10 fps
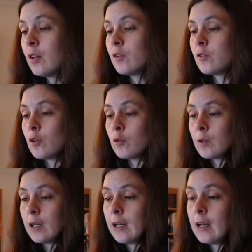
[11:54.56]

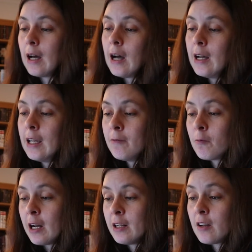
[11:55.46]
So I
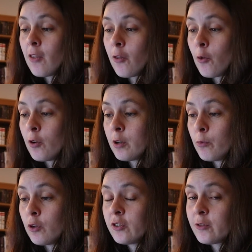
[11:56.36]
read 30
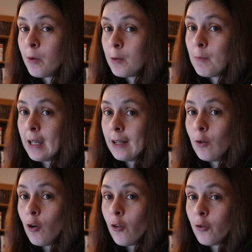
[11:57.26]
books by
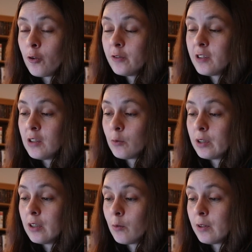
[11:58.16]
male authors in
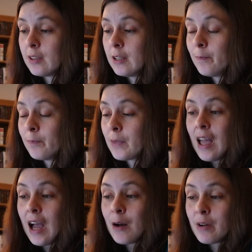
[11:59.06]
2020.
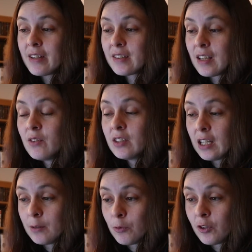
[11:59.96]
I read
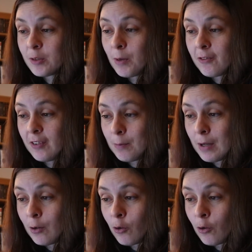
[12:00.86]
78 books by female